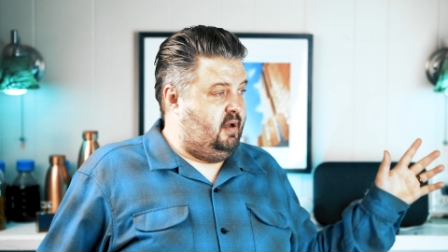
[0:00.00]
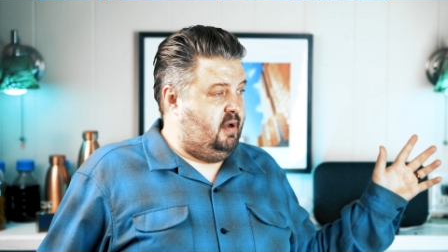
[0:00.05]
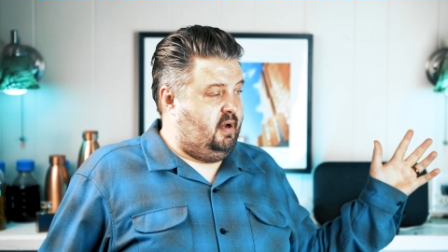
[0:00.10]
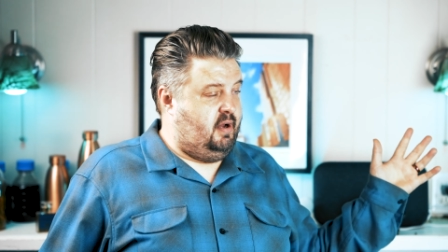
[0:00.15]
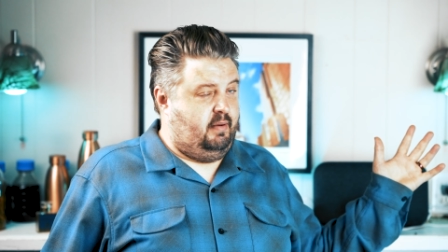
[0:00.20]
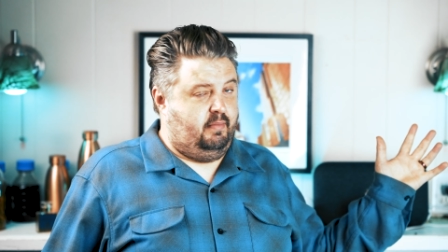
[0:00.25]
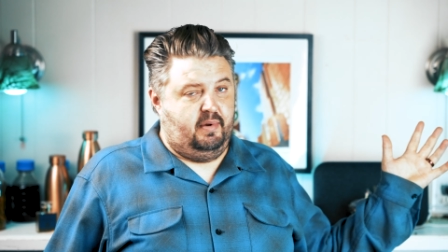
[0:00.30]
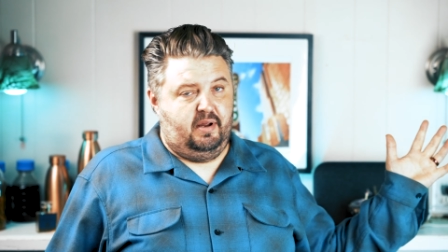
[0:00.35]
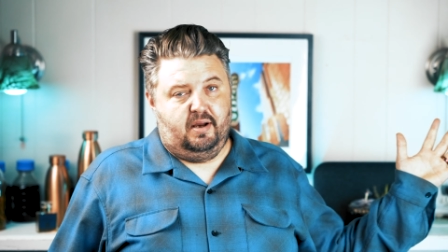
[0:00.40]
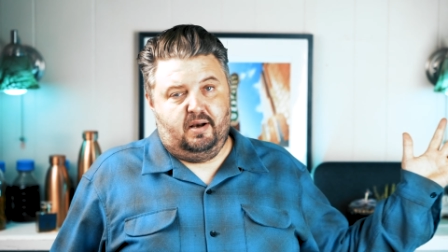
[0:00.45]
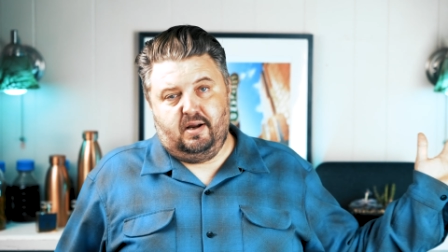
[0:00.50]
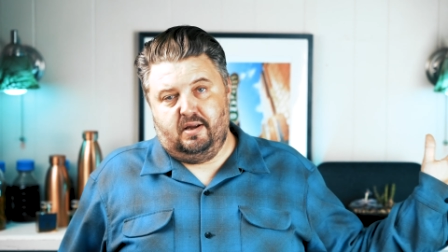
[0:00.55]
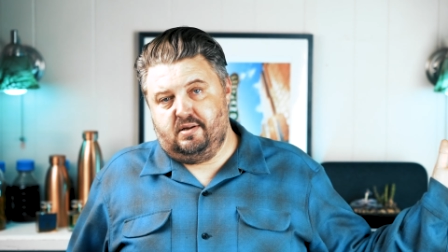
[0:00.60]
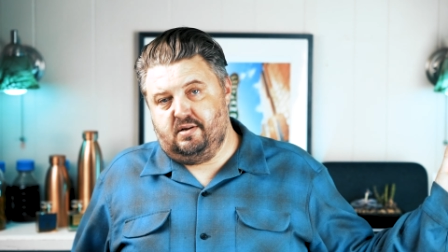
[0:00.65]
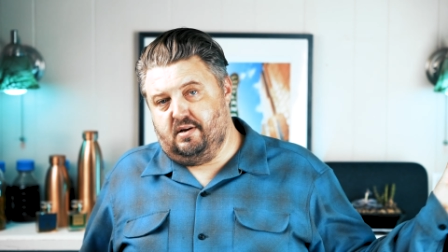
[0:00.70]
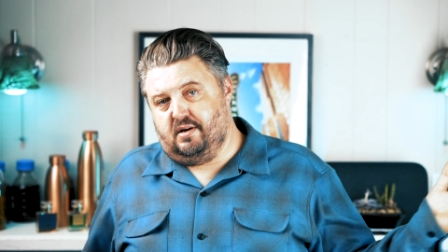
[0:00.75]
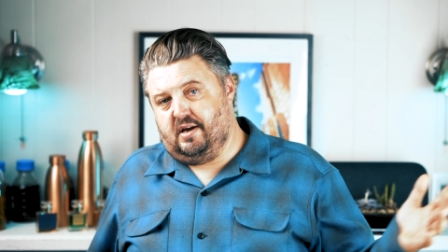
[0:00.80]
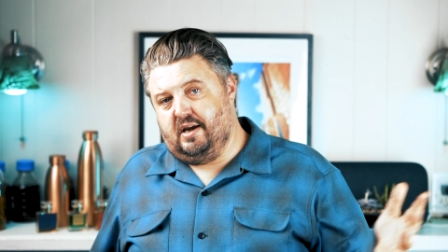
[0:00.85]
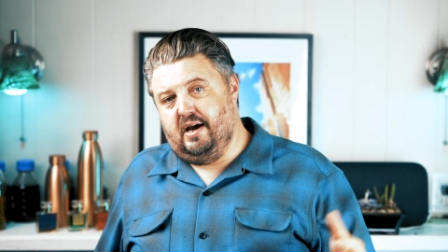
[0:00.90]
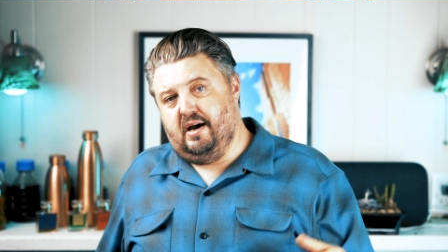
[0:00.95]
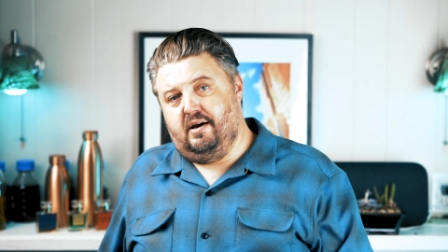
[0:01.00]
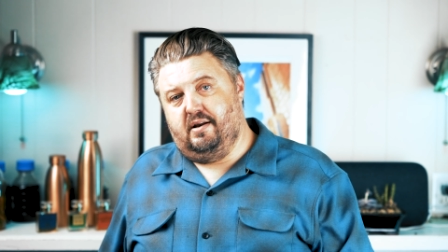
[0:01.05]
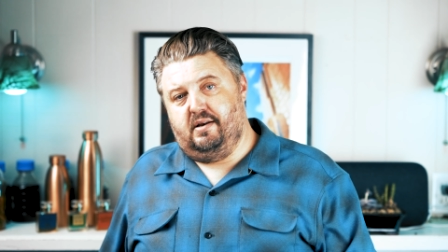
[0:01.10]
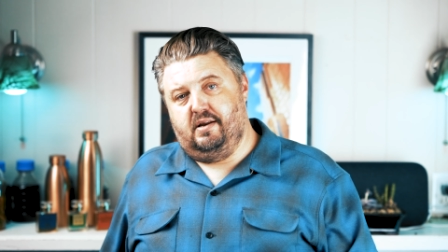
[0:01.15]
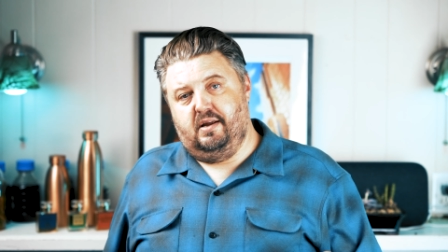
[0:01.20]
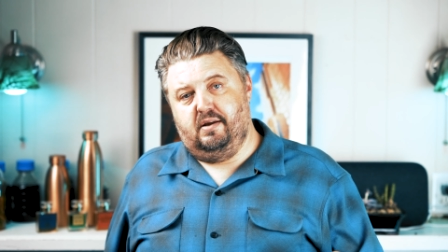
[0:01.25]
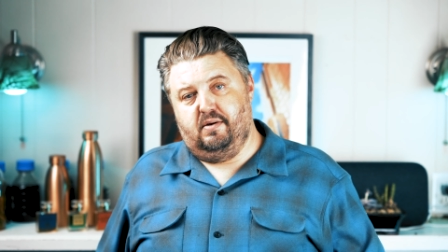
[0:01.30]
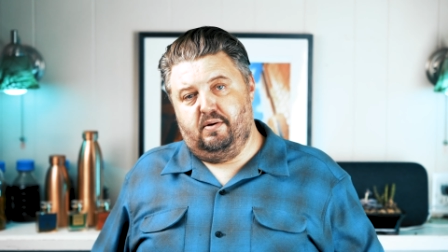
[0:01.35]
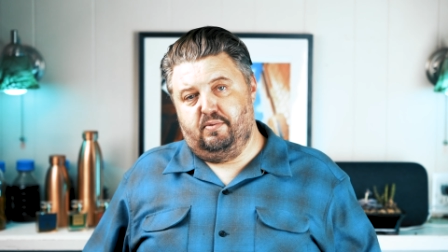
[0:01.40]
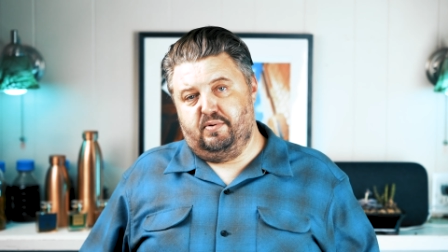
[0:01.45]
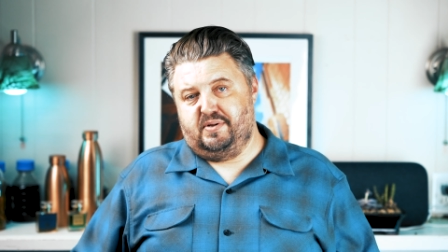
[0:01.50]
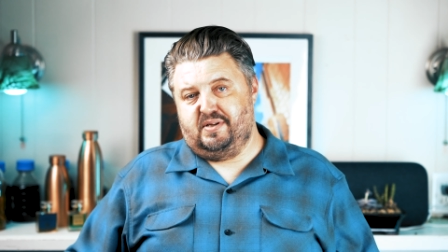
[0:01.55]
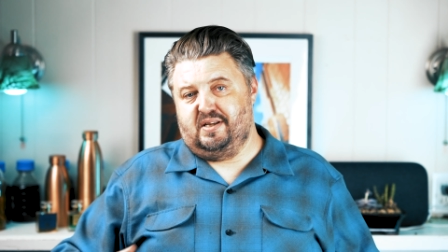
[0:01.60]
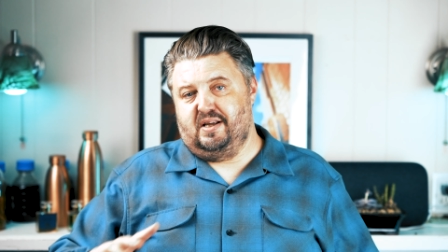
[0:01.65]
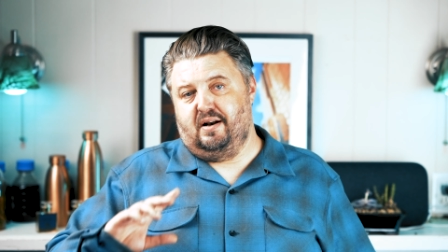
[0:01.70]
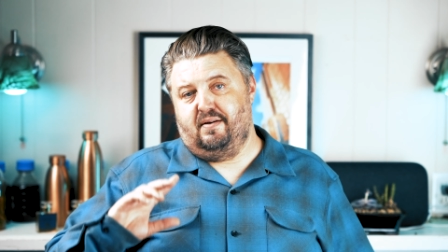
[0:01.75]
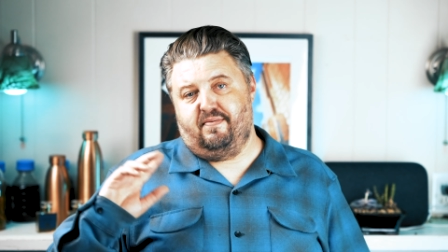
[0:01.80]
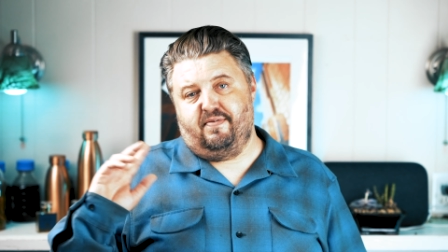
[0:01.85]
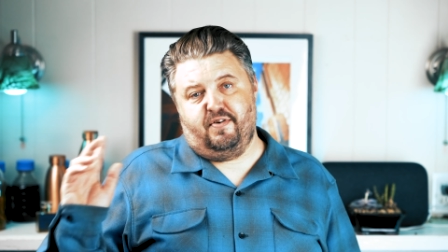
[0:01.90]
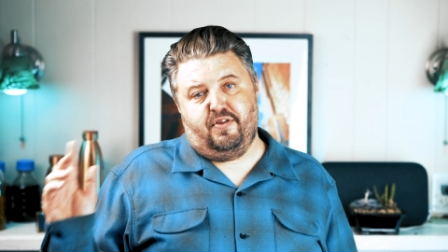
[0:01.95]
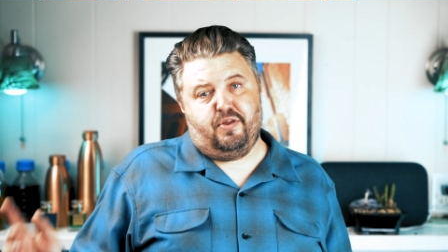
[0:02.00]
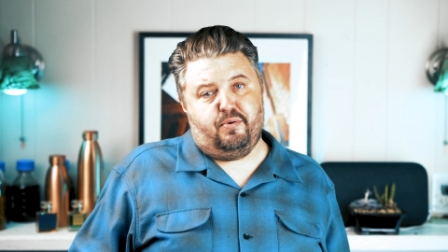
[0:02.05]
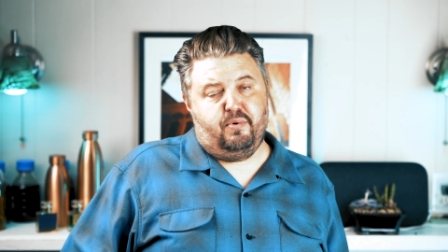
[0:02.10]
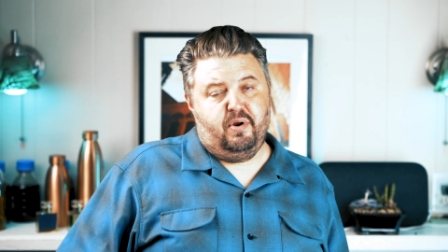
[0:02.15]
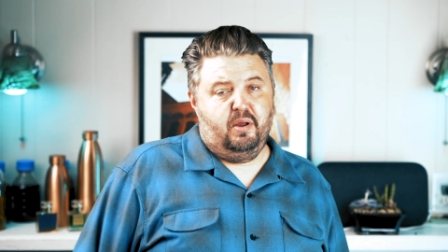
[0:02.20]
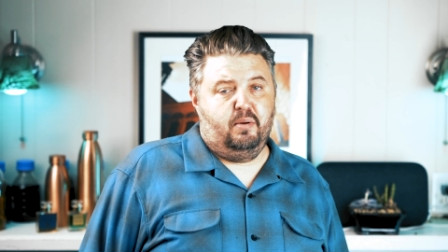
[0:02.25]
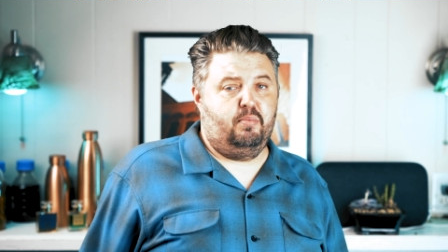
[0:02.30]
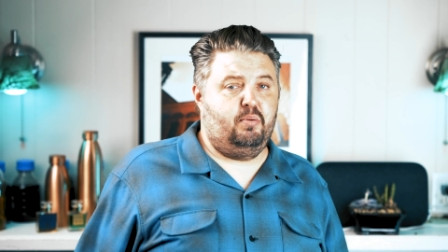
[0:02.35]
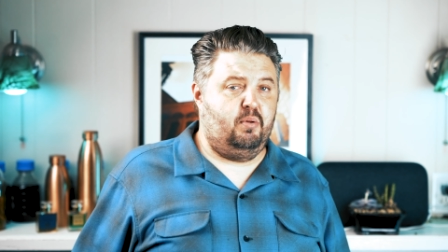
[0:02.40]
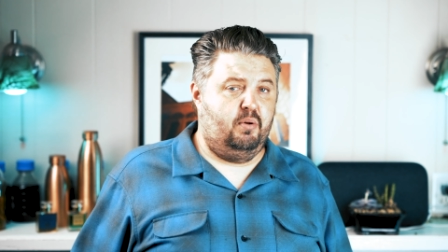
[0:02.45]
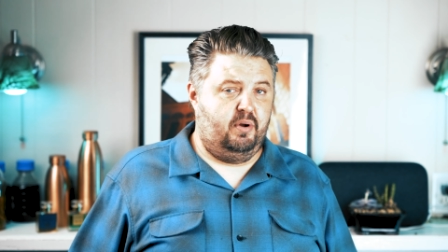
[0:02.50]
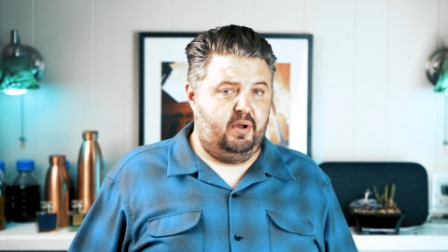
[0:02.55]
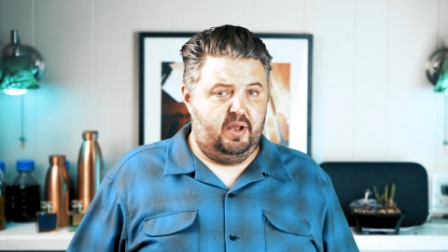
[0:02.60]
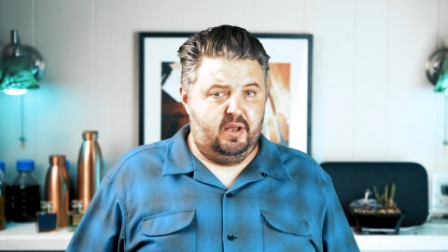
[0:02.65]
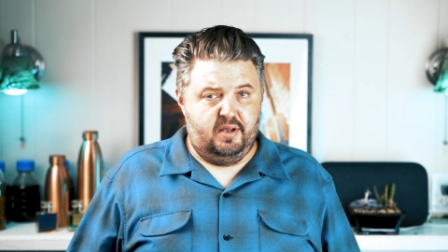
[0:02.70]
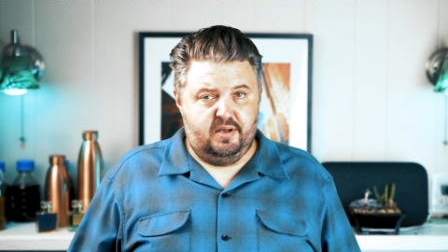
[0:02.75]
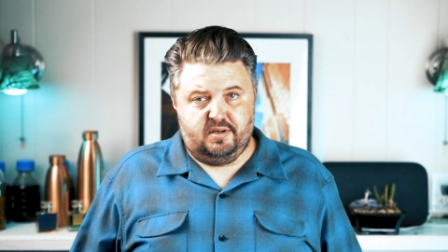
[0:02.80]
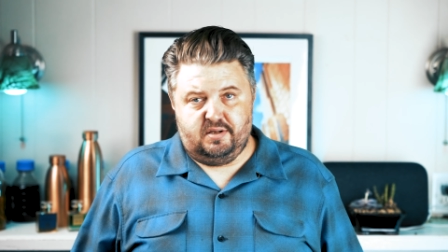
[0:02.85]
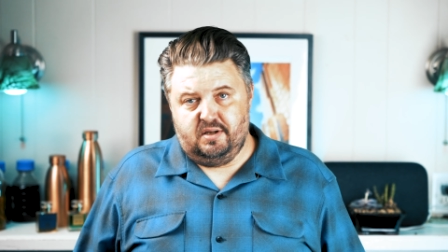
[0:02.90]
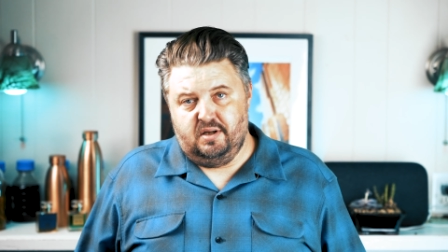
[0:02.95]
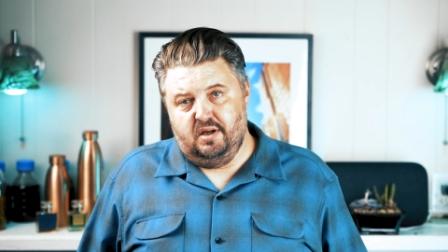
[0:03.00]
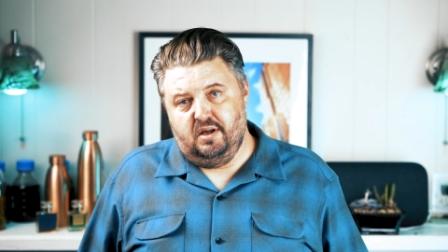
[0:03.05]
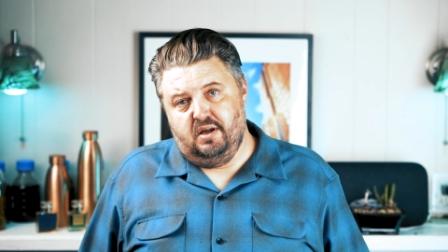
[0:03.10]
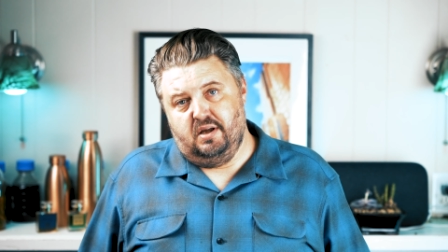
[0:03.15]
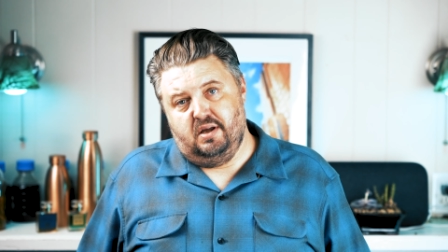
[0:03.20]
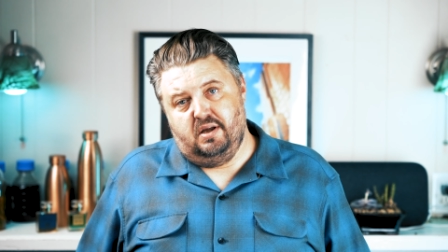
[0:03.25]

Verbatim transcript: I mean, I took out, it was set up for three employees.